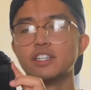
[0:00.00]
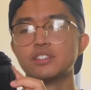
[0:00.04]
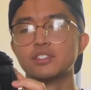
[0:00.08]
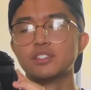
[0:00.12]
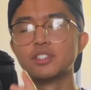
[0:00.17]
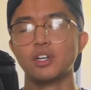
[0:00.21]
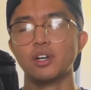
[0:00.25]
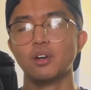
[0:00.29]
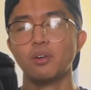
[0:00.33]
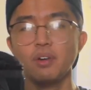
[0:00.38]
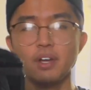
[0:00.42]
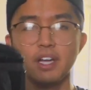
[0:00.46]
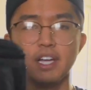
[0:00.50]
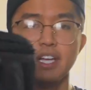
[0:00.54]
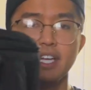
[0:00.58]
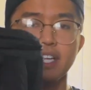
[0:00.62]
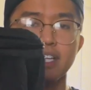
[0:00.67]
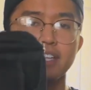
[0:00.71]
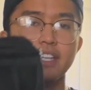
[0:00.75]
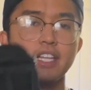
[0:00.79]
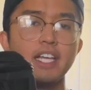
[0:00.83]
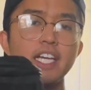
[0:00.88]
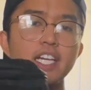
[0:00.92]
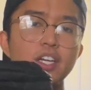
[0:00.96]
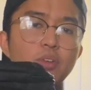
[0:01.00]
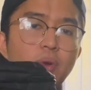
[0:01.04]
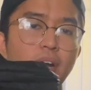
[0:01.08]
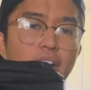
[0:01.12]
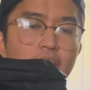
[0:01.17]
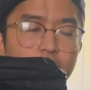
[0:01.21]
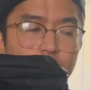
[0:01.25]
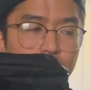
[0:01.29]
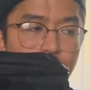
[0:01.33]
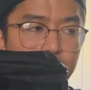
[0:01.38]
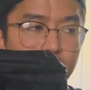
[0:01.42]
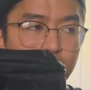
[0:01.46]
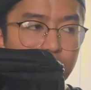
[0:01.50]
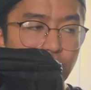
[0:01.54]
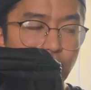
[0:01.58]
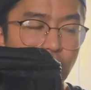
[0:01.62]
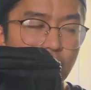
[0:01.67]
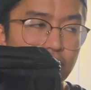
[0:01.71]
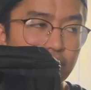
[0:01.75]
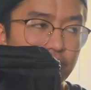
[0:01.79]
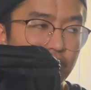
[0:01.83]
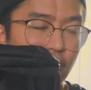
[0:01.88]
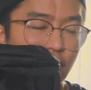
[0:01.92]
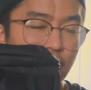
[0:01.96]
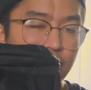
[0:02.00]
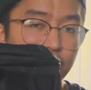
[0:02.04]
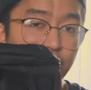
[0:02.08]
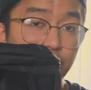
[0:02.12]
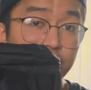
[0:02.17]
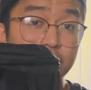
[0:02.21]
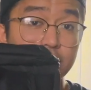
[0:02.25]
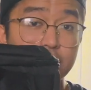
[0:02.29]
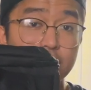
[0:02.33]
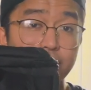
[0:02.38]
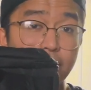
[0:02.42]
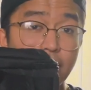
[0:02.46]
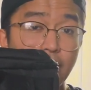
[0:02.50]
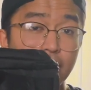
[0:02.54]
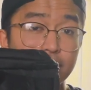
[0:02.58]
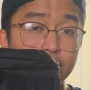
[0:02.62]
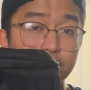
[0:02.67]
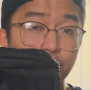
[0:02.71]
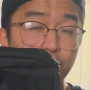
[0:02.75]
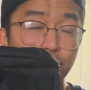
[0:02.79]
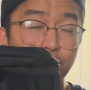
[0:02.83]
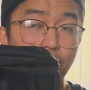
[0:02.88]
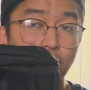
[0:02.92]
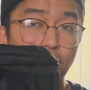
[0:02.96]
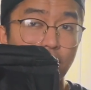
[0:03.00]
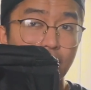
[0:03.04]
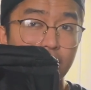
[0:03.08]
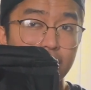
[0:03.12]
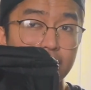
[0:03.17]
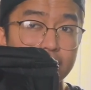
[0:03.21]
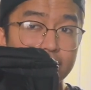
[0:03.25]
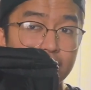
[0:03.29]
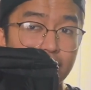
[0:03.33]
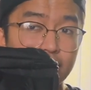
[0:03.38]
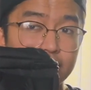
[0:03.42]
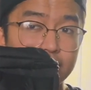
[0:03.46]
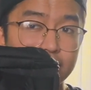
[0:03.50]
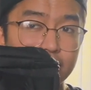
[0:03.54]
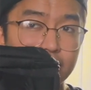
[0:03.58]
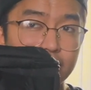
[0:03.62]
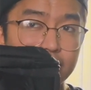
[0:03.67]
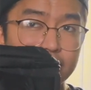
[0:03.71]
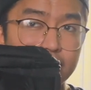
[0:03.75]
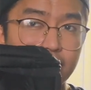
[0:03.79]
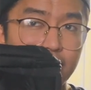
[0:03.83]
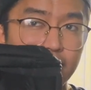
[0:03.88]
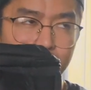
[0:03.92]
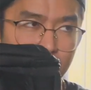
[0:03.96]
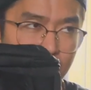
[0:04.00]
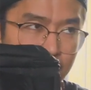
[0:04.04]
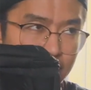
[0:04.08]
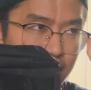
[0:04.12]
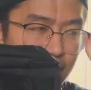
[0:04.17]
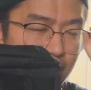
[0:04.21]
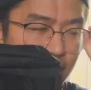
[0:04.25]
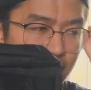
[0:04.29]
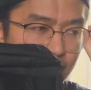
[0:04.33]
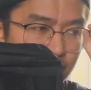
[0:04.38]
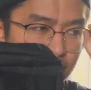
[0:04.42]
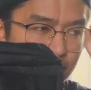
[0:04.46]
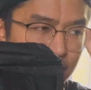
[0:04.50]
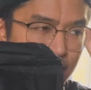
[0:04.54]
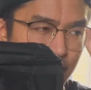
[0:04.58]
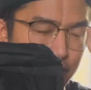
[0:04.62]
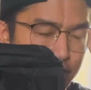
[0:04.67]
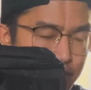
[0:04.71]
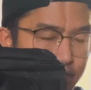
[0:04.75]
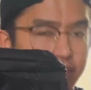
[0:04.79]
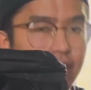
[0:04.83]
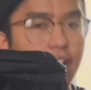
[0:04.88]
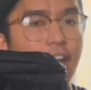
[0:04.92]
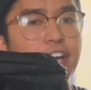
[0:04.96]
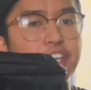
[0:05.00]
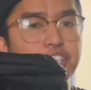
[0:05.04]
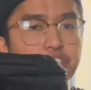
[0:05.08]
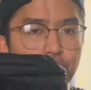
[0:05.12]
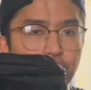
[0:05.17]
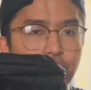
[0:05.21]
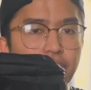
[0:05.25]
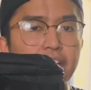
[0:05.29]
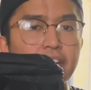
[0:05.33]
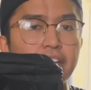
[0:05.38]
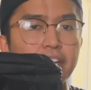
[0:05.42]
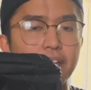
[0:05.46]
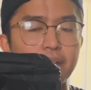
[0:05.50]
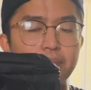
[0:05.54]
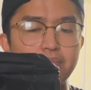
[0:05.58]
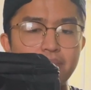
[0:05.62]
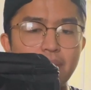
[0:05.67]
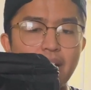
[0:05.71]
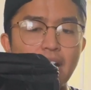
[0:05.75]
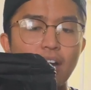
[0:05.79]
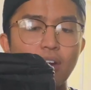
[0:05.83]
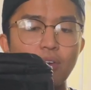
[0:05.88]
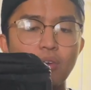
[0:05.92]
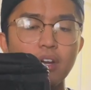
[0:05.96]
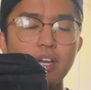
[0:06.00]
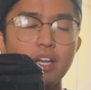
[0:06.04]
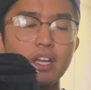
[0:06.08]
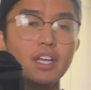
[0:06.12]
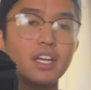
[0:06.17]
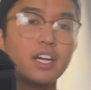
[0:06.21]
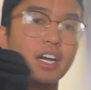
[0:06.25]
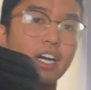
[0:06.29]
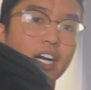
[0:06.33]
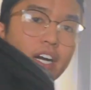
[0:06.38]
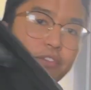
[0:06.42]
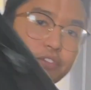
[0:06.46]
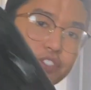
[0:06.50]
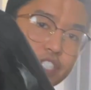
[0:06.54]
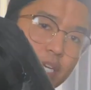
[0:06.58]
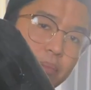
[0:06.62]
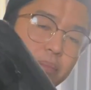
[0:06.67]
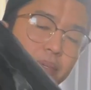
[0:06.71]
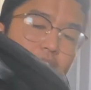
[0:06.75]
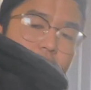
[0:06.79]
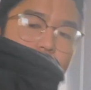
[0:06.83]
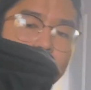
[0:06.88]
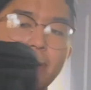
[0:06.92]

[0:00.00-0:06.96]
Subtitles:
So likewise, what I'm finding with these bags so far is that it's gonna take like a exaggerated amount of tipping the